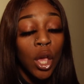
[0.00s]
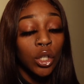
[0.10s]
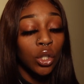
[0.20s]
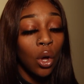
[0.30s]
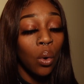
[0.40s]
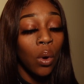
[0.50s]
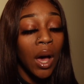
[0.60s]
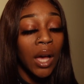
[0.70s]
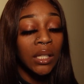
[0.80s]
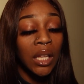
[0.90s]
So
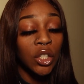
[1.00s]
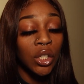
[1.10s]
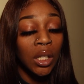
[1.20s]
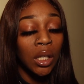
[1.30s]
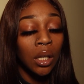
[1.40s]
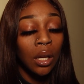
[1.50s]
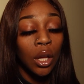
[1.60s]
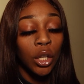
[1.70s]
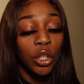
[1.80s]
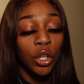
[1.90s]
essentially,
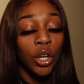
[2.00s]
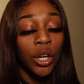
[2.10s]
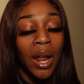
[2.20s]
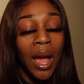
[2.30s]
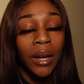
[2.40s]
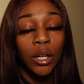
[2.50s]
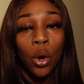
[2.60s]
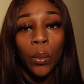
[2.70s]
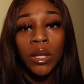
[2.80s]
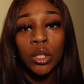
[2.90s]
you're not
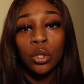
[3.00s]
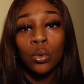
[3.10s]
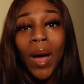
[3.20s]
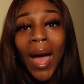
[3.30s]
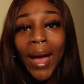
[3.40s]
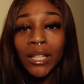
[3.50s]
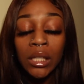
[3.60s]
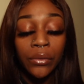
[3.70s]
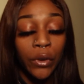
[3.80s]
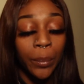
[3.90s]
going to
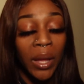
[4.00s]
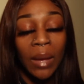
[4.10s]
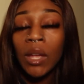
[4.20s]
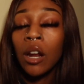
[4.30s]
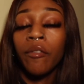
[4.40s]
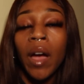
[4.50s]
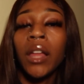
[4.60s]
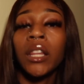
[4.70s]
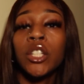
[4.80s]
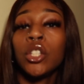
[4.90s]
ask for payment of
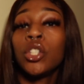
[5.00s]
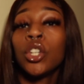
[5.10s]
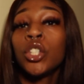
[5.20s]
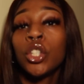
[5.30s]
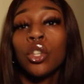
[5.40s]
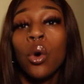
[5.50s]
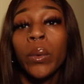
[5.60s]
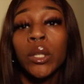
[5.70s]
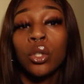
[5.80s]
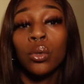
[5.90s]
violations. You're just
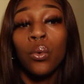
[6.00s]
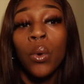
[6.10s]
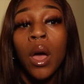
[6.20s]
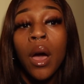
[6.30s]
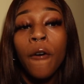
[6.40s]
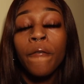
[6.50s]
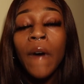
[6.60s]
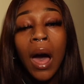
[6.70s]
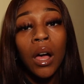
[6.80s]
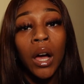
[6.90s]
going to
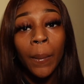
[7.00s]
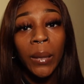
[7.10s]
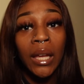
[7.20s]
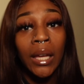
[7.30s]
file a complaint